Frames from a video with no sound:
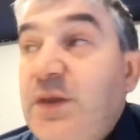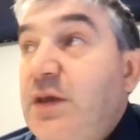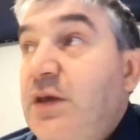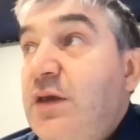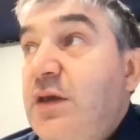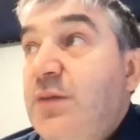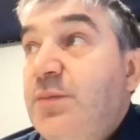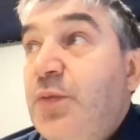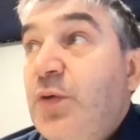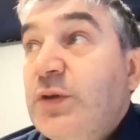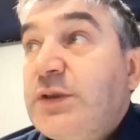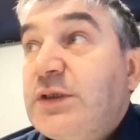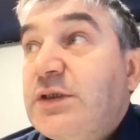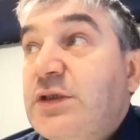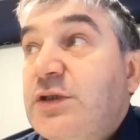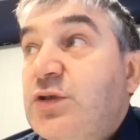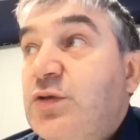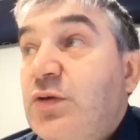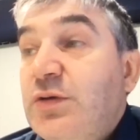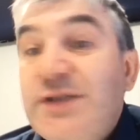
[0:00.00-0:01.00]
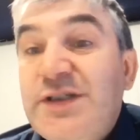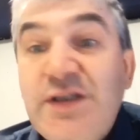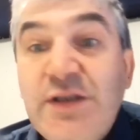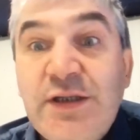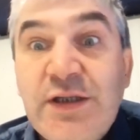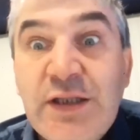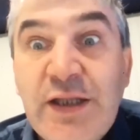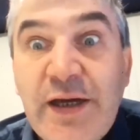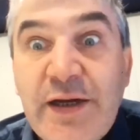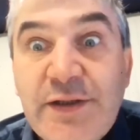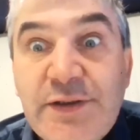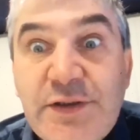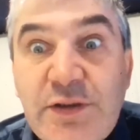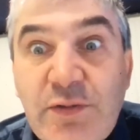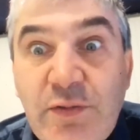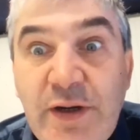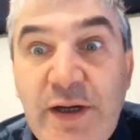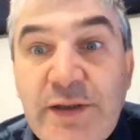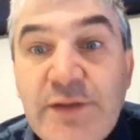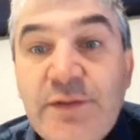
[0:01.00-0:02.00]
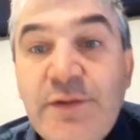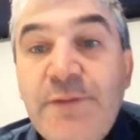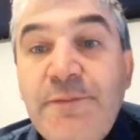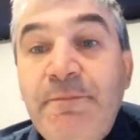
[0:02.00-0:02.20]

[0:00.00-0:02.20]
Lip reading: important, it's called singularity, right?